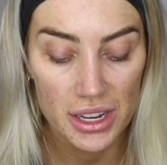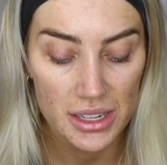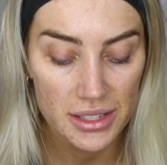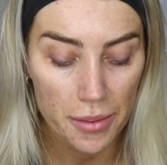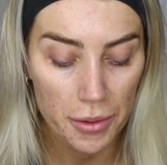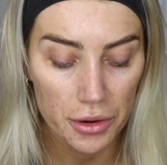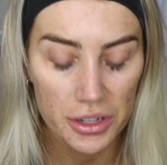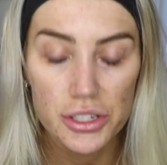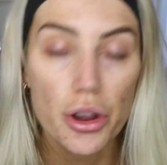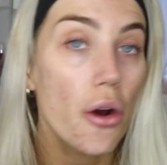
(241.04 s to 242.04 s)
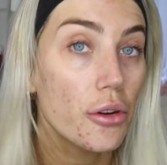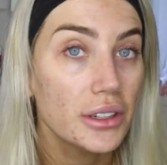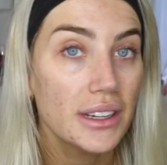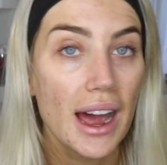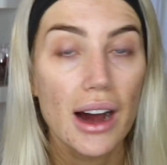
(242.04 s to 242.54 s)
is I put on a
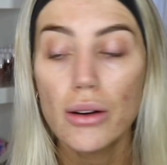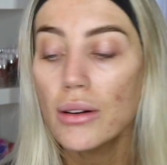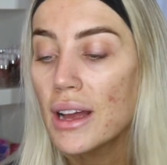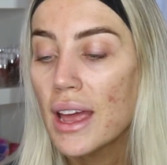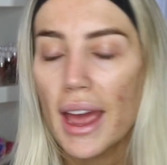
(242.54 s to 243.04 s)
toner now,